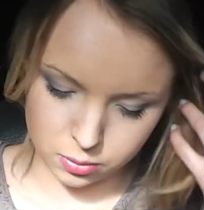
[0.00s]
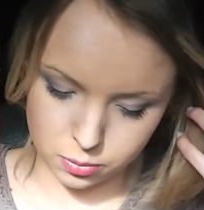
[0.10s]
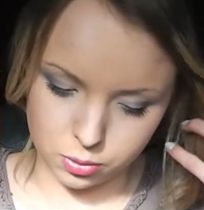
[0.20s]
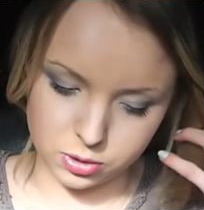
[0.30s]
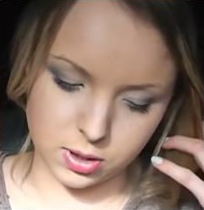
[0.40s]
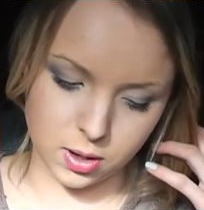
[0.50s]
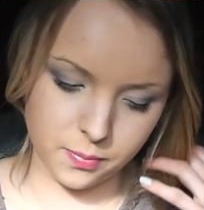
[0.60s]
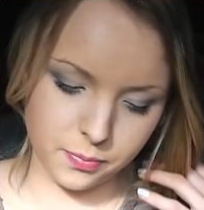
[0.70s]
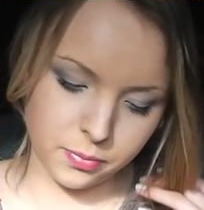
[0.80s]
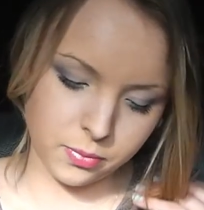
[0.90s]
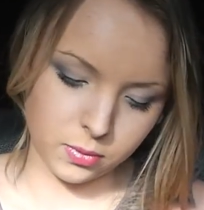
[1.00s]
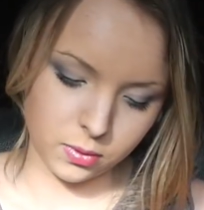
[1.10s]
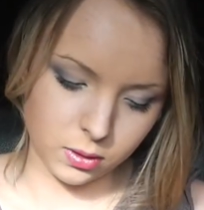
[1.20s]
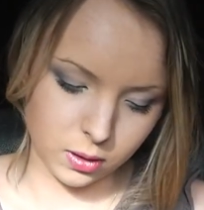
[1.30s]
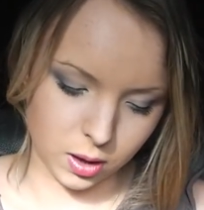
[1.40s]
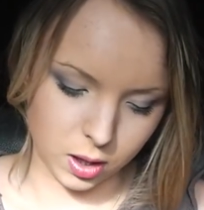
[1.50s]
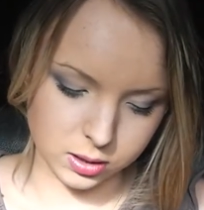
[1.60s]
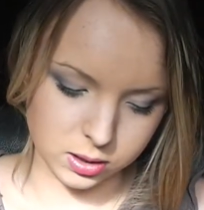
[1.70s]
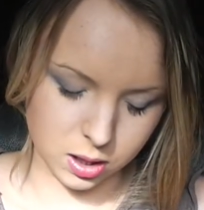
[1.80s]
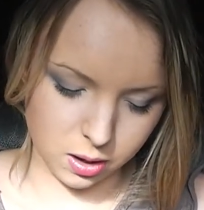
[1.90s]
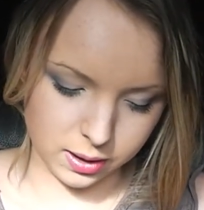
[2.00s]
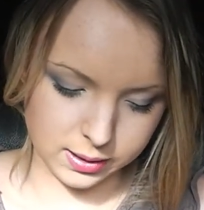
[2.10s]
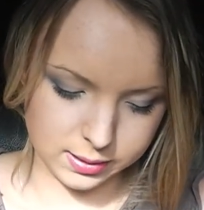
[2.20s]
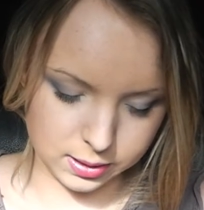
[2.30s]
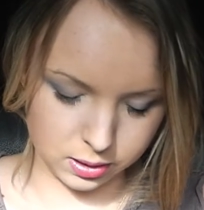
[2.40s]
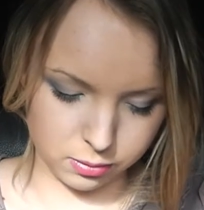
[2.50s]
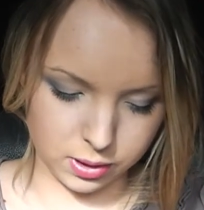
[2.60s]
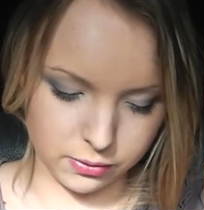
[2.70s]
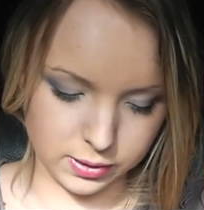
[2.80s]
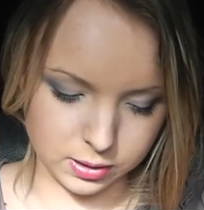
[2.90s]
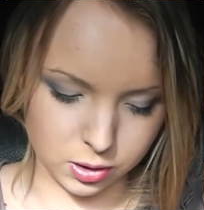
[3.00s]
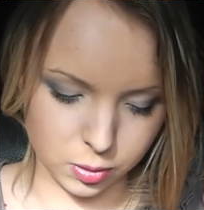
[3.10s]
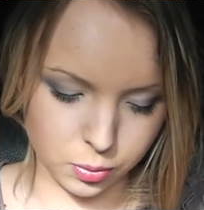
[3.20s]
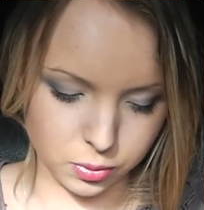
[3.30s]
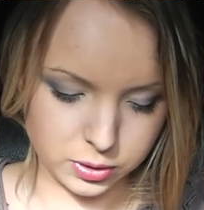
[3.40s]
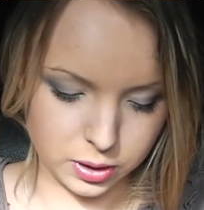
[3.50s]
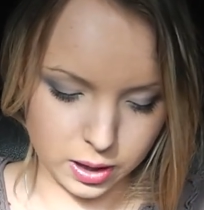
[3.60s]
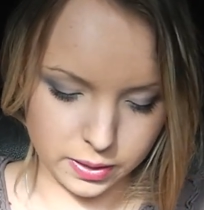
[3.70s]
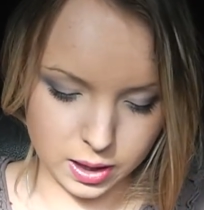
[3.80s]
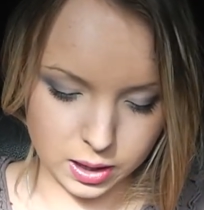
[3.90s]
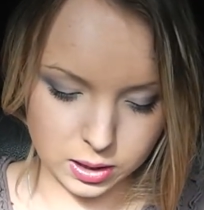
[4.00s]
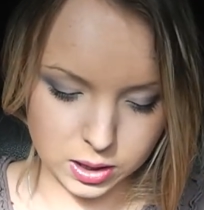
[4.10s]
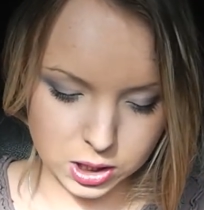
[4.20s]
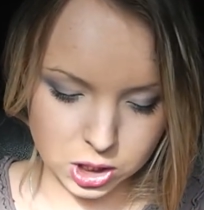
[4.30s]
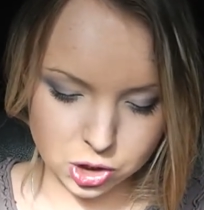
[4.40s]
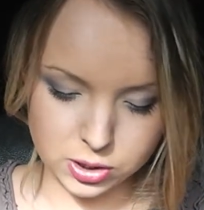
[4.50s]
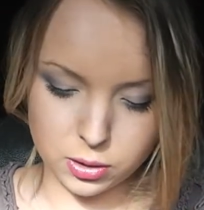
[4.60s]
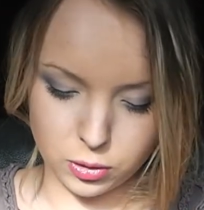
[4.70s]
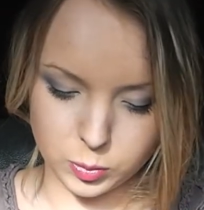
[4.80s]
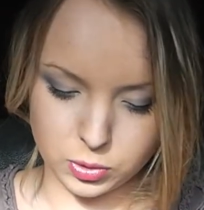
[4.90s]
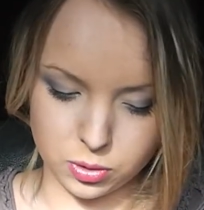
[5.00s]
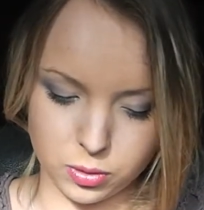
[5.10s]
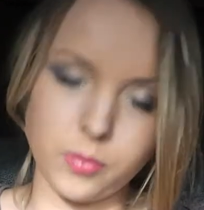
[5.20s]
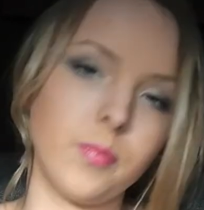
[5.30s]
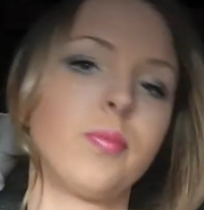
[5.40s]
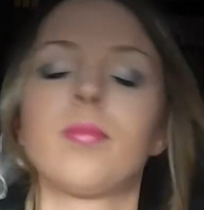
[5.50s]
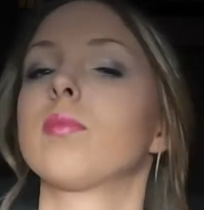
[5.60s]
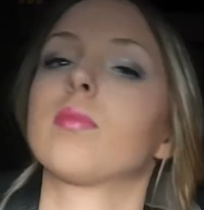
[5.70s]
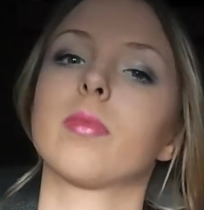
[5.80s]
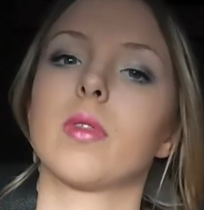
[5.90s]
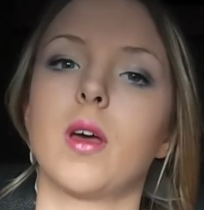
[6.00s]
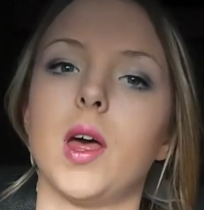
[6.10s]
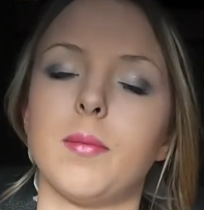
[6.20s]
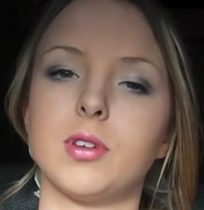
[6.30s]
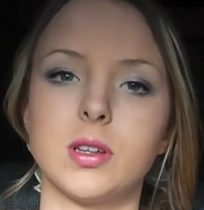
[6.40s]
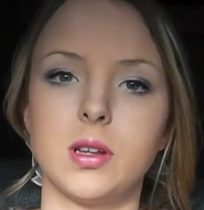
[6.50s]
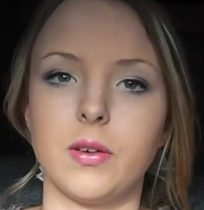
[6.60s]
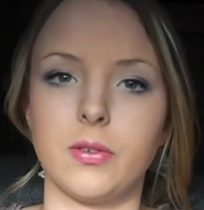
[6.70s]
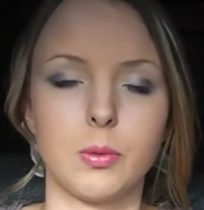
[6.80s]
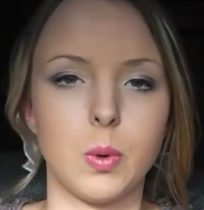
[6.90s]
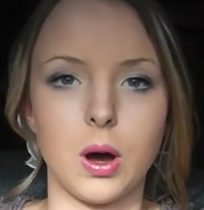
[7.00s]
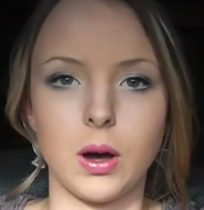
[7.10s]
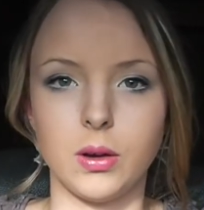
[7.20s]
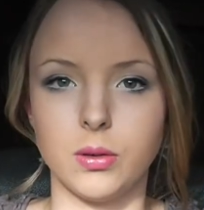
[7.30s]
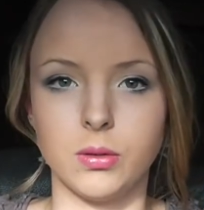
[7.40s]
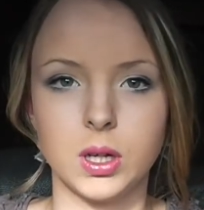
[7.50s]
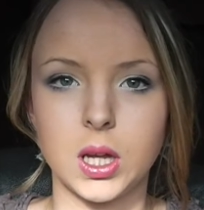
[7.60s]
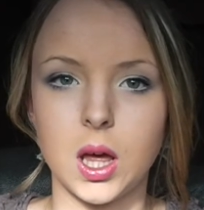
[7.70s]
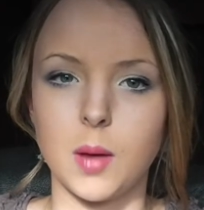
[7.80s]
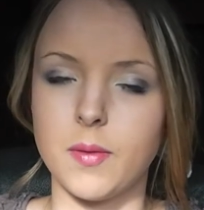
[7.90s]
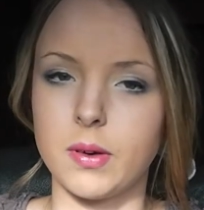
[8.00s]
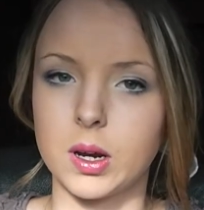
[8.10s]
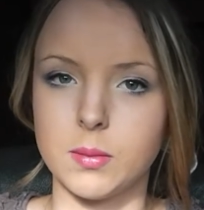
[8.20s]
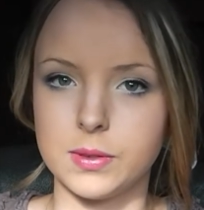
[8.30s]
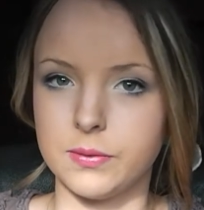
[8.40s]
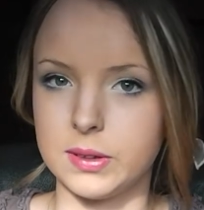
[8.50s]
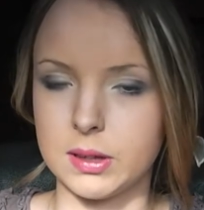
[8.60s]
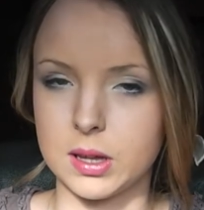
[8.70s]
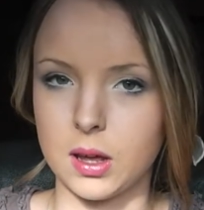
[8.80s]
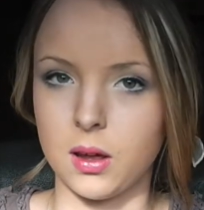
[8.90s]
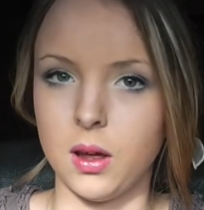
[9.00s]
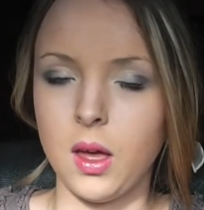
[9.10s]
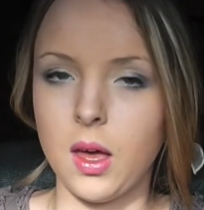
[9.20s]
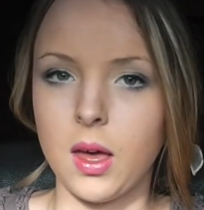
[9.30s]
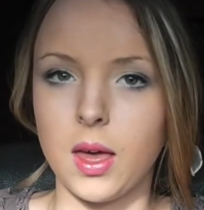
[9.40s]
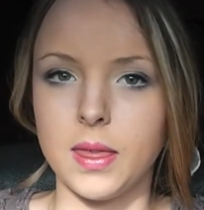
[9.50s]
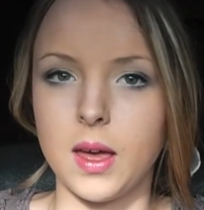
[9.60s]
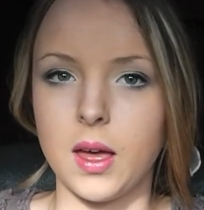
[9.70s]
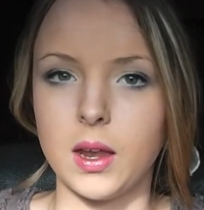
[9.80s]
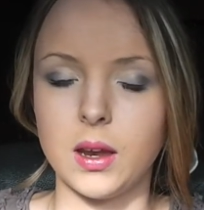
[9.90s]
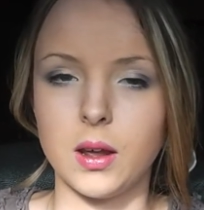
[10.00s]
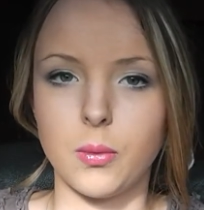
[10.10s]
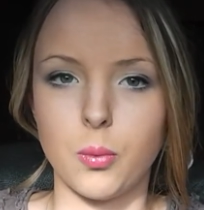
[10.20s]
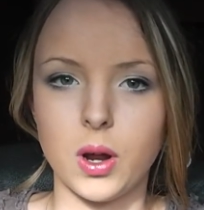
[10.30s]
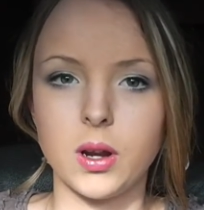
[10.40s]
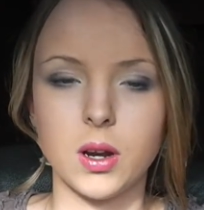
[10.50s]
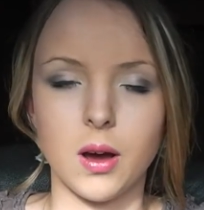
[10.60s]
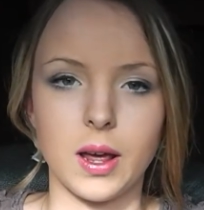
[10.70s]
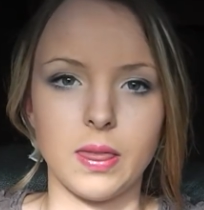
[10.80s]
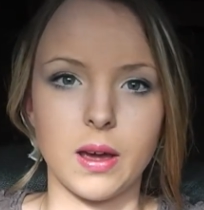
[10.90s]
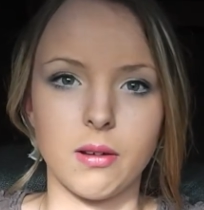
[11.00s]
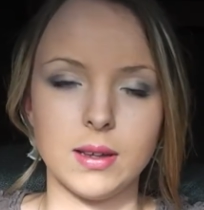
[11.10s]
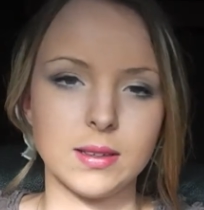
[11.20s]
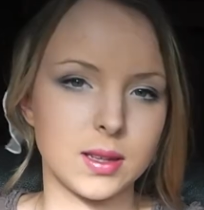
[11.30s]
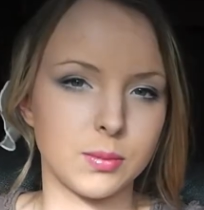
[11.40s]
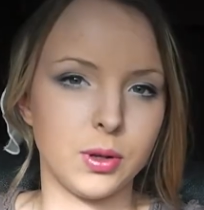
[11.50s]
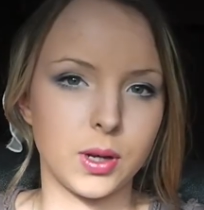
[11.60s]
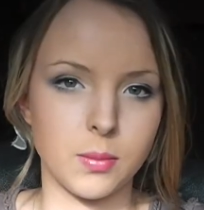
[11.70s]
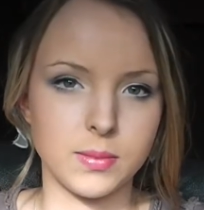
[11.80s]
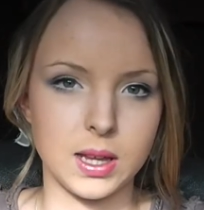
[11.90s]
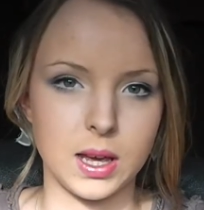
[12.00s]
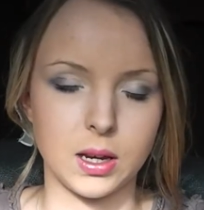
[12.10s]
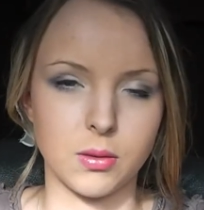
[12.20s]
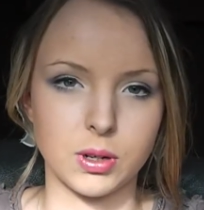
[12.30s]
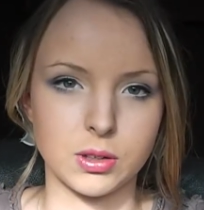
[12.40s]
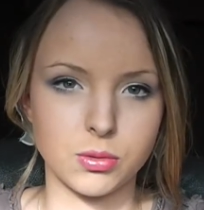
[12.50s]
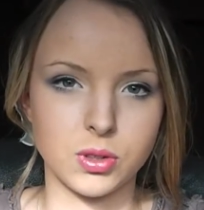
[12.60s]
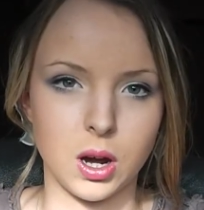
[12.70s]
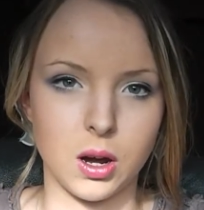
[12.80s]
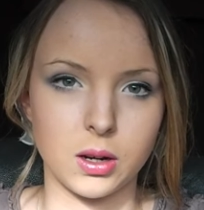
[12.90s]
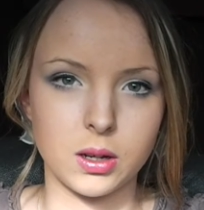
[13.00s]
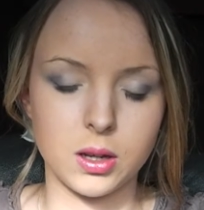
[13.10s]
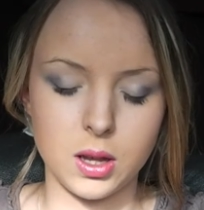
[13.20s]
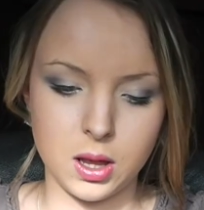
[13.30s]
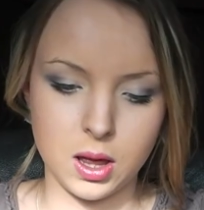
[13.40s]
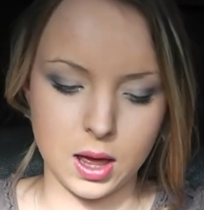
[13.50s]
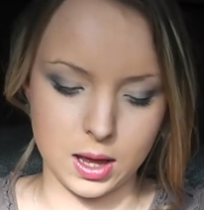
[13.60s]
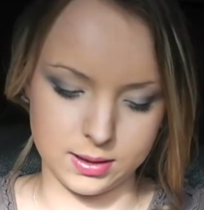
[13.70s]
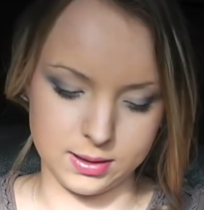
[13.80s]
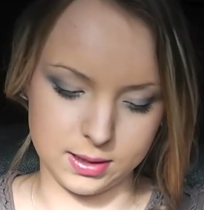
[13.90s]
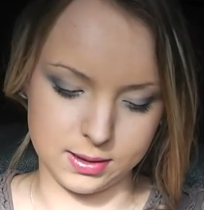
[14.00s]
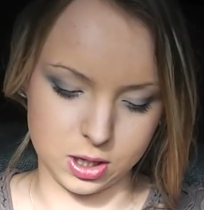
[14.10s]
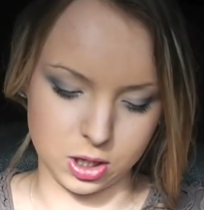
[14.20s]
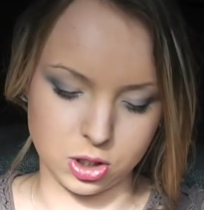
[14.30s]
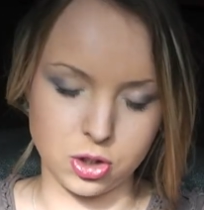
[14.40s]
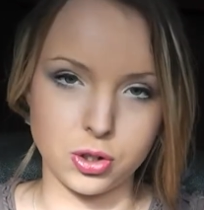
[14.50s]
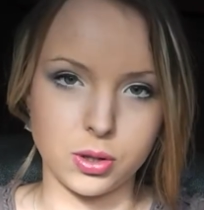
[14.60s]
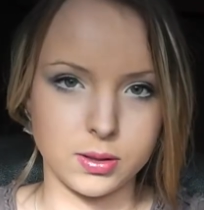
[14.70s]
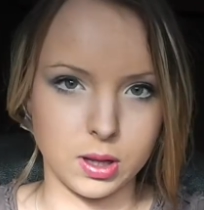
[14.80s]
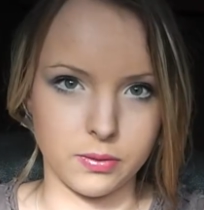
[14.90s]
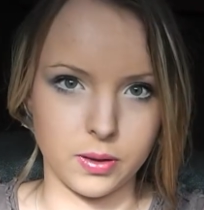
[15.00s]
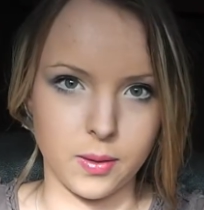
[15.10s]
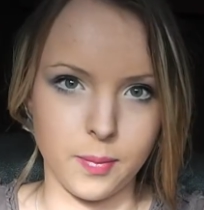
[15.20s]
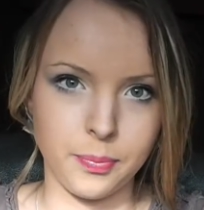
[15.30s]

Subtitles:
water, under the ice in the really freezing cold water. And then she's in hospital. She's in there for a while. Everyone comes and visits her. And then one night there is someone who comes in when it's all dark and says to her, "Do you suffer?"